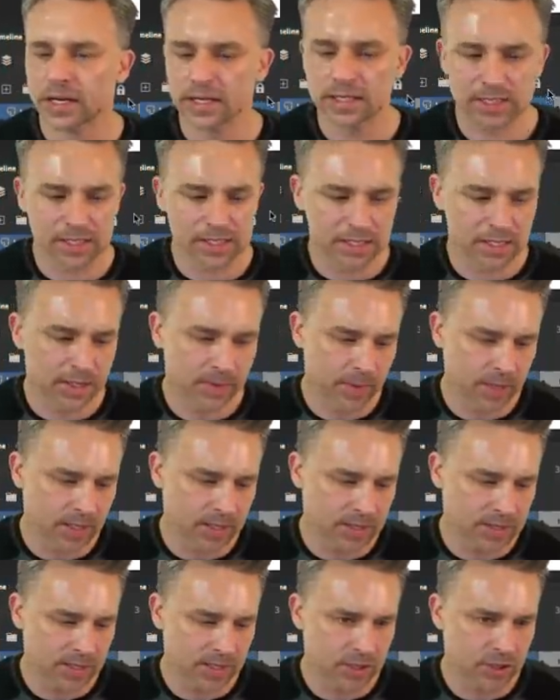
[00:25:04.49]
Does an
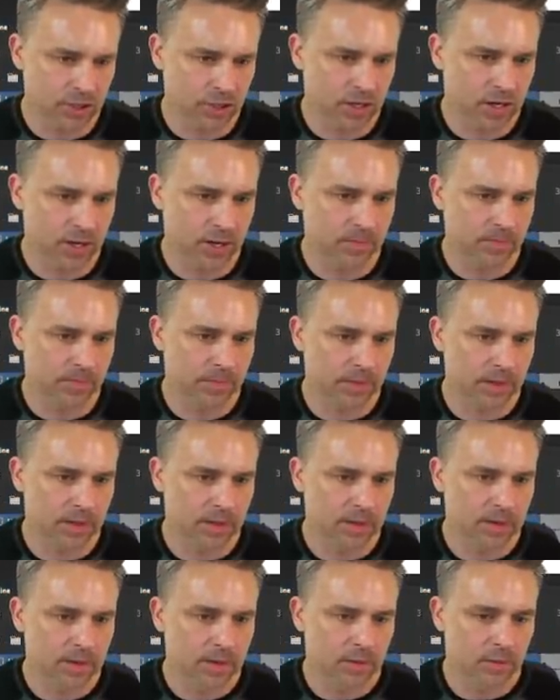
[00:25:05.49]
amazing job,
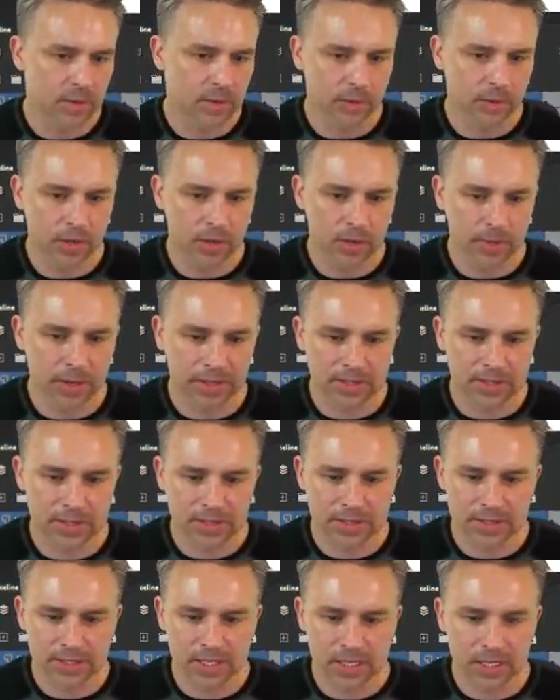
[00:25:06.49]
right? We can go back to the
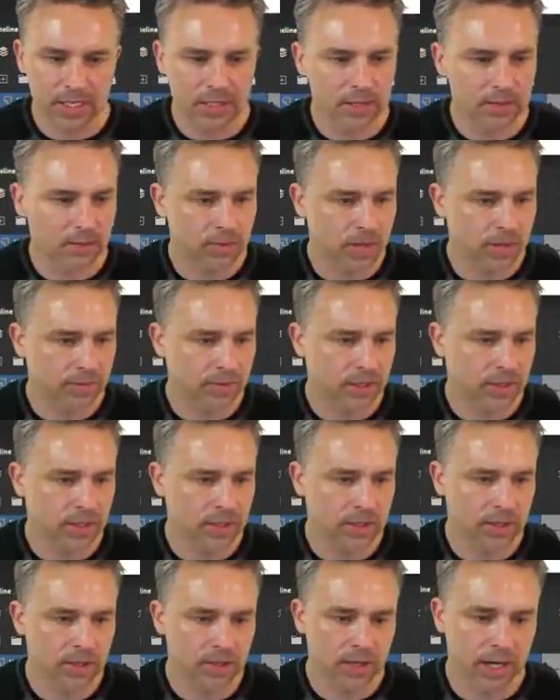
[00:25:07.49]
scene right over
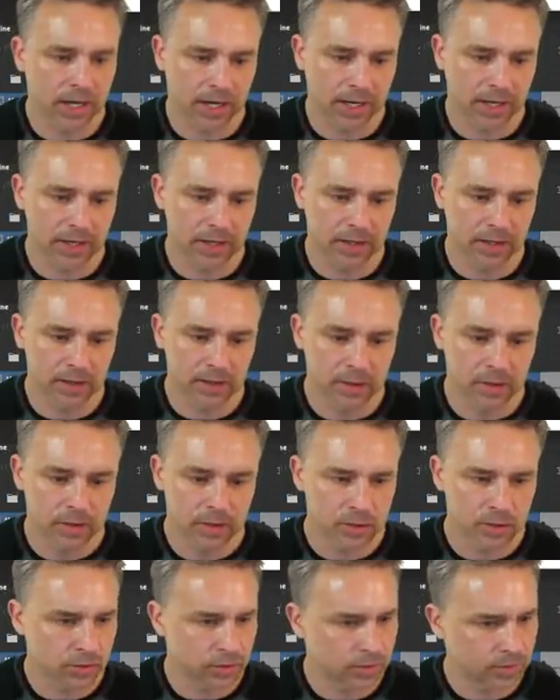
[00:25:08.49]
here, and I can
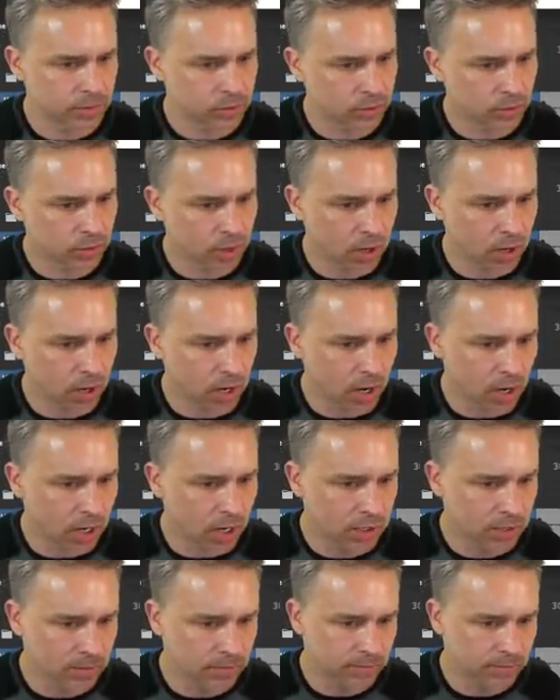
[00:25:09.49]
sort of draw.